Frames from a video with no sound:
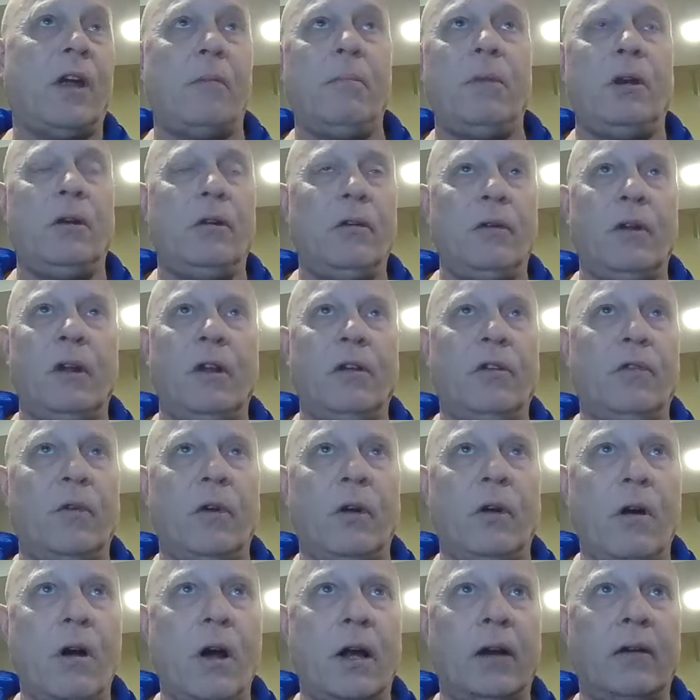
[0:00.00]
I've been doing this
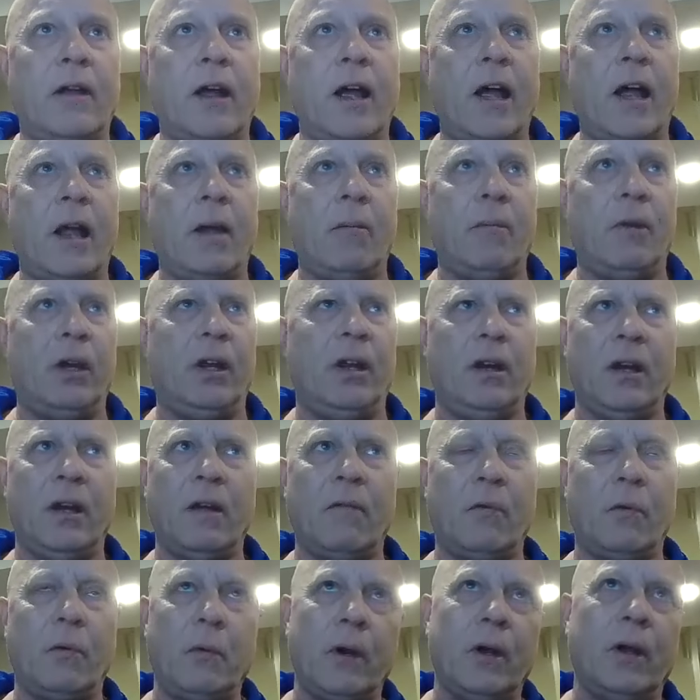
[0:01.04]
for a long time, and you
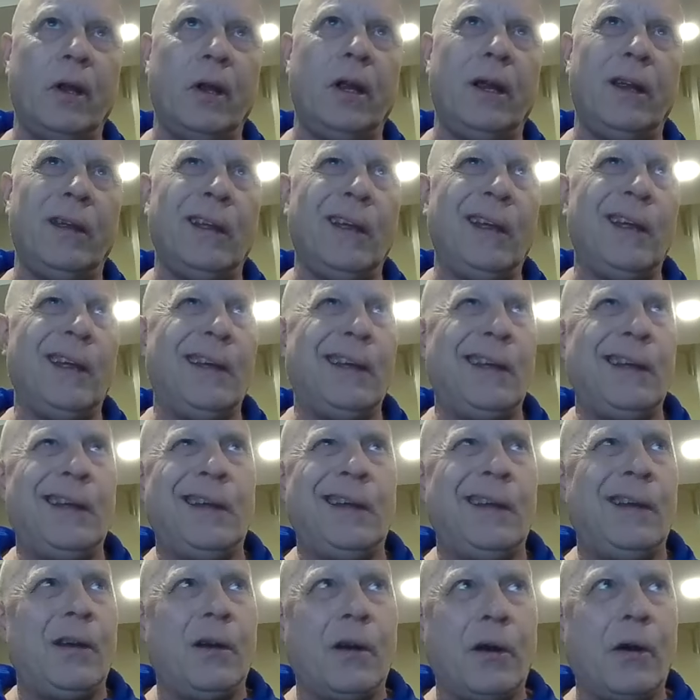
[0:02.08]
never really
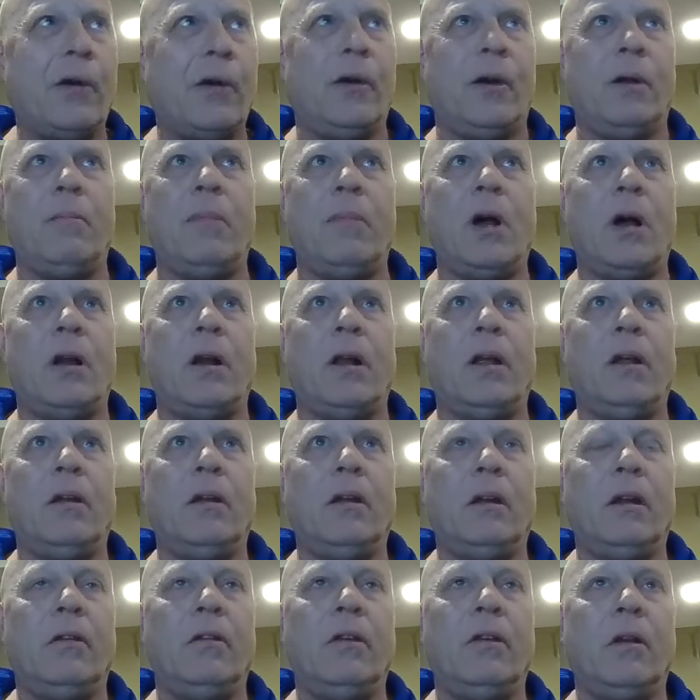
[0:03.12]
heard about it
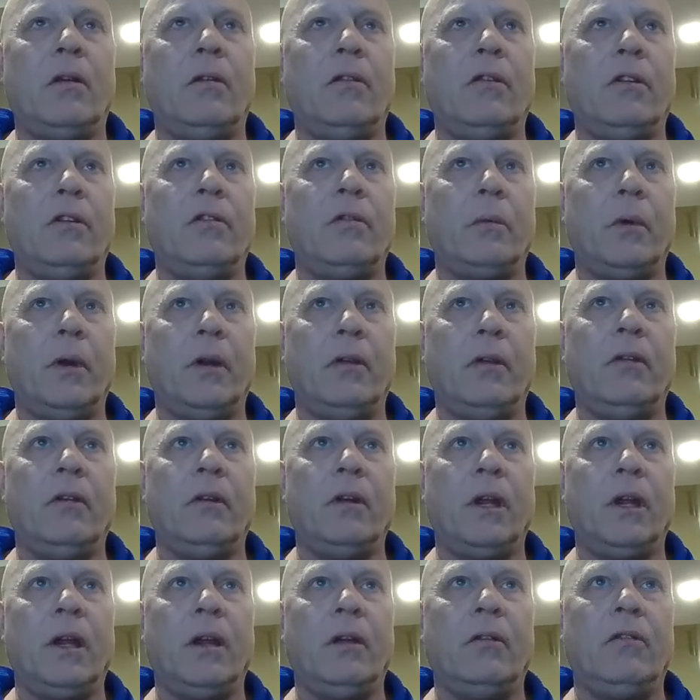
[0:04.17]
until just
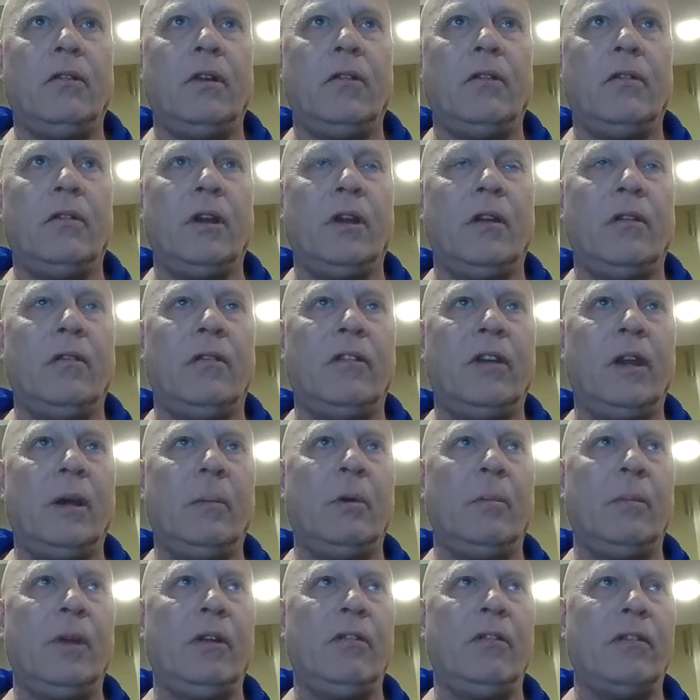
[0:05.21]
recently. It just didn't
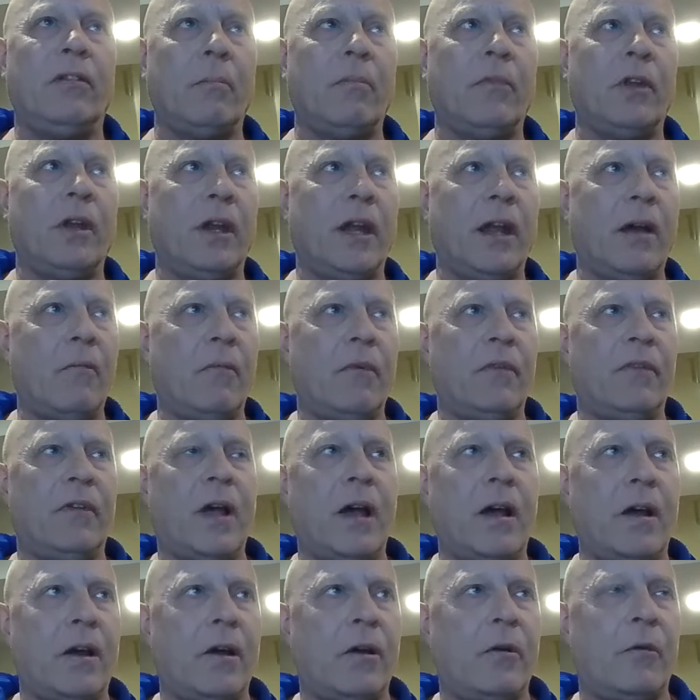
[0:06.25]
seem to be something that was
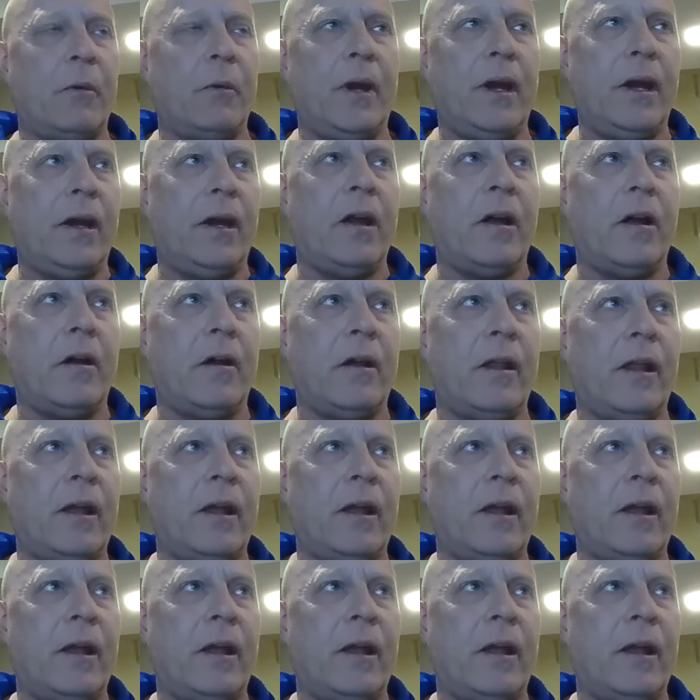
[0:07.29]
on our radar.